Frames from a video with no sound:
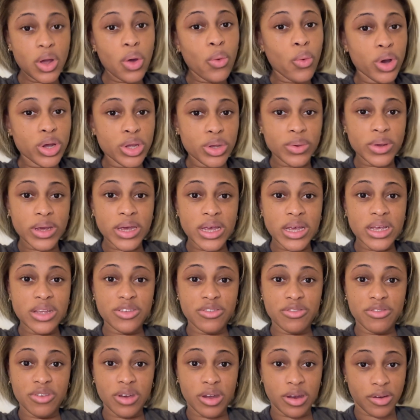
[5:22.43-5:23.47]
What you eat is
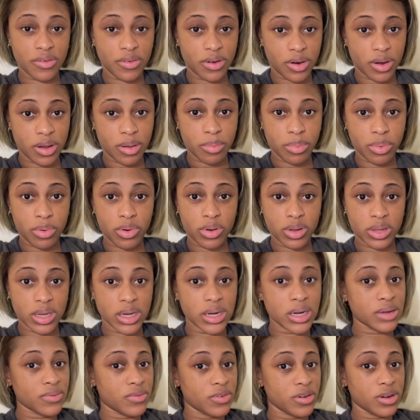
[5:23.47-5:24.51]
very, very important. The
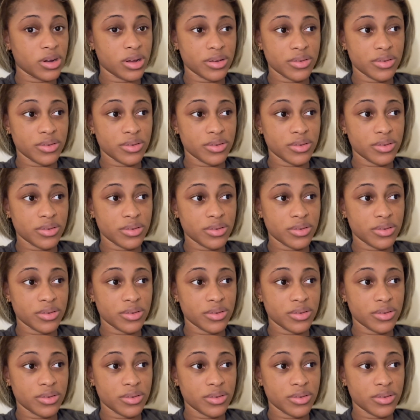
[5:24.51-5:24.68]
level